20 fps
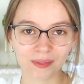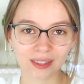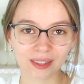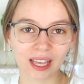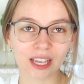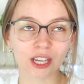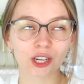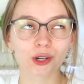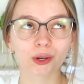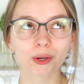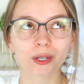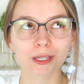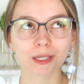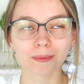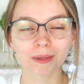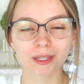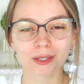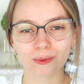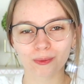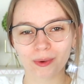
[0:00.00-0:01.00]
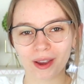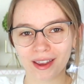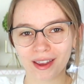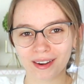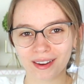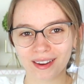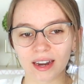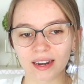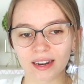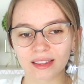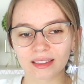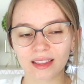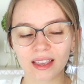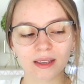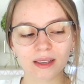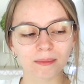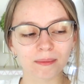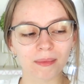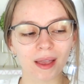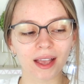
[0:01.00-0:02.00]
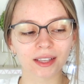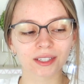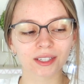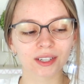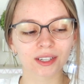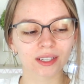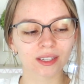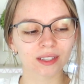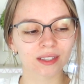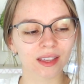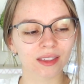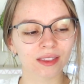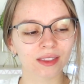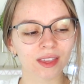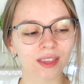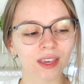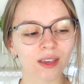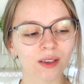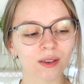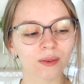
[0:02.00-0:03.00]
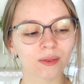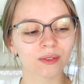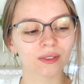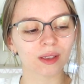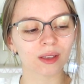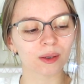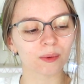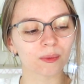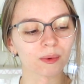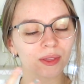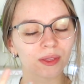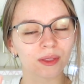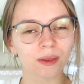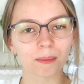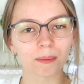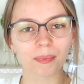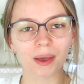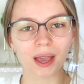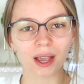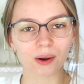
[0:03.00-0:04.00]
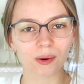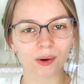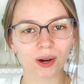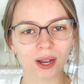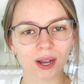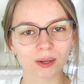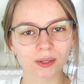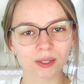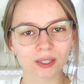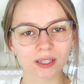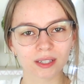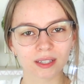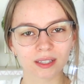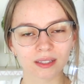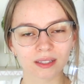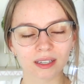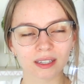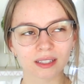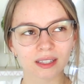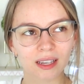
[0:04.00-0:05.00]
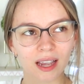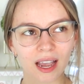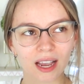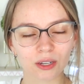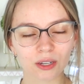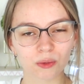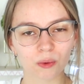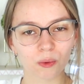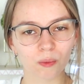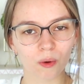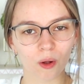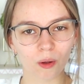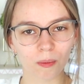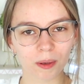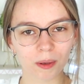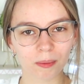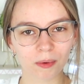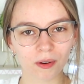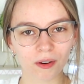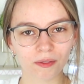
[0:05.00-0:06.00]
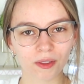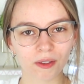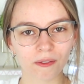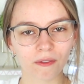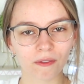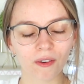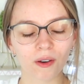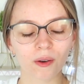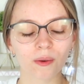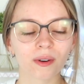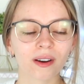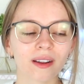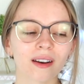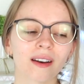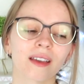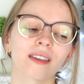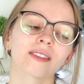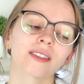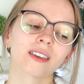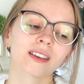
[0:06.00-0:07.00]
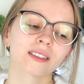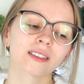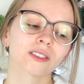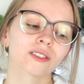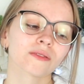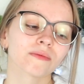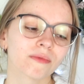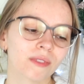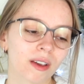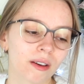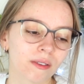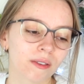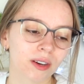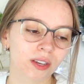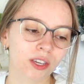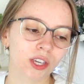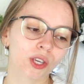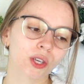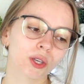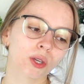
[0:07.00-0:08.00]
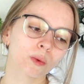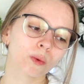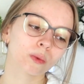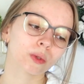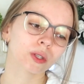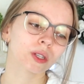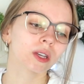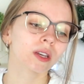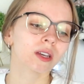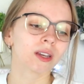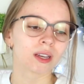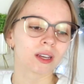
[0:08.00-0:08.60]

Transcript: like Christmas red, and it like matches, I think, like with the background, like the actual wallpaper of the phone, and I think it's very cute.